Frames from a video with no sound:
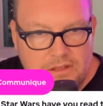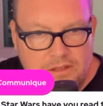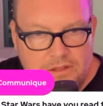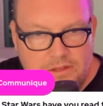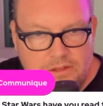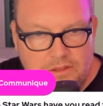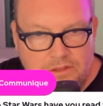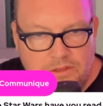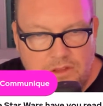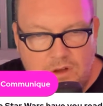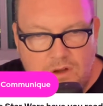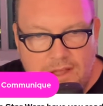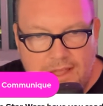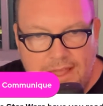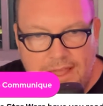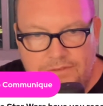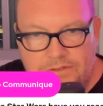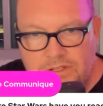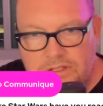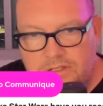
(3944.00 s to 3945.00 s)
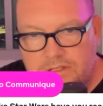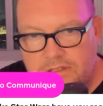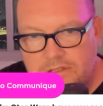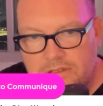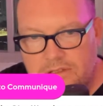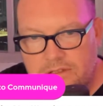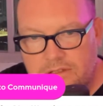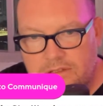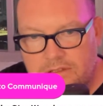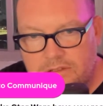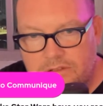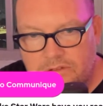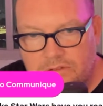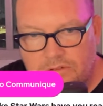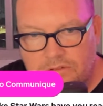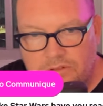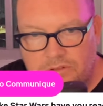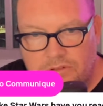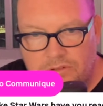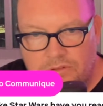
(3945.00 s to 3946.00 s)
No, I haven't.
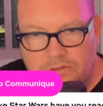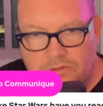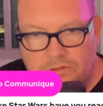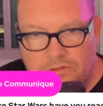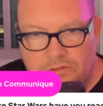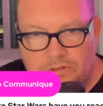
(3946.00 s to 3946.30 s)
You'll